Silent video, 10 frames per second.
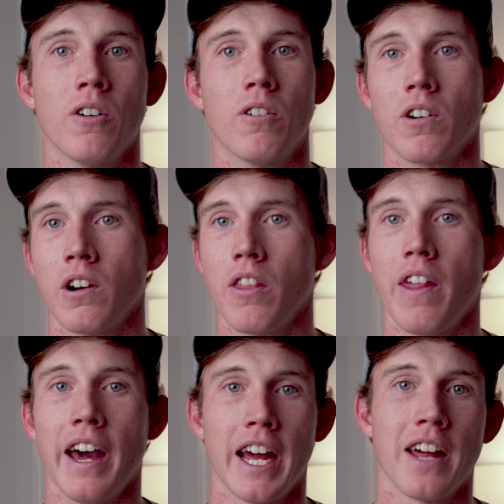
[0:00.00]
or
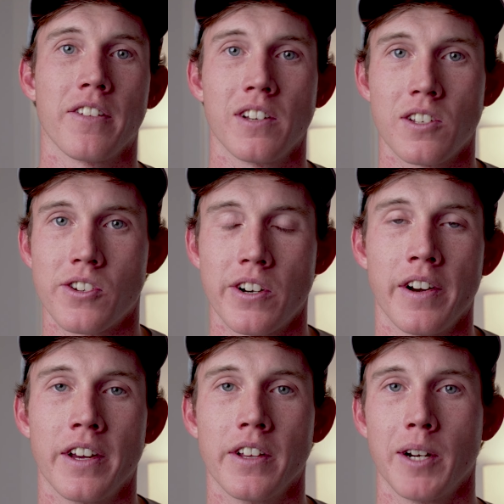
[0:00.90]
that athlete's
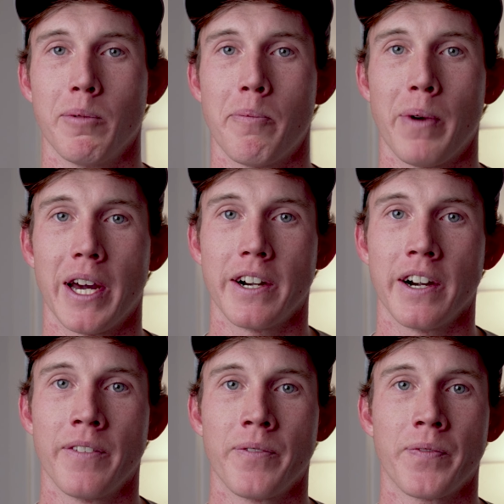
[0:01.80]
journey a little bit better.